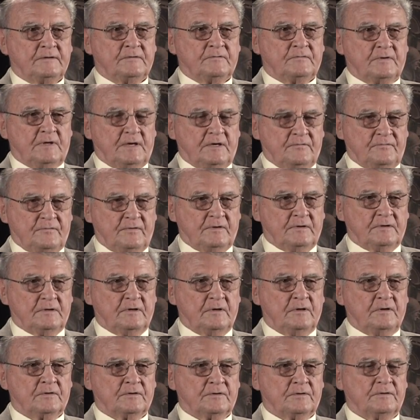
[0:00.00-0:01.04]
fly
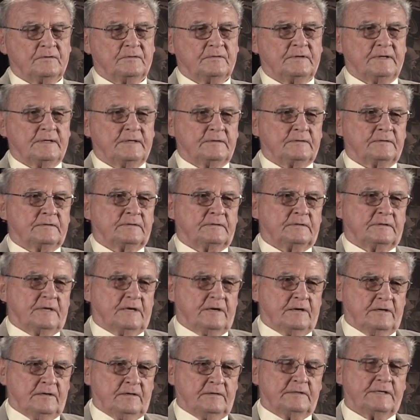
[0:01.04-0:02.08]
longer, and
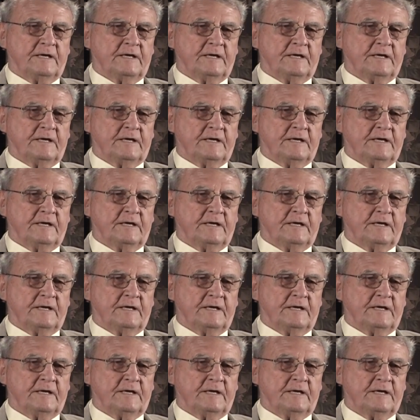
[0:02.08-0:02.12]
carry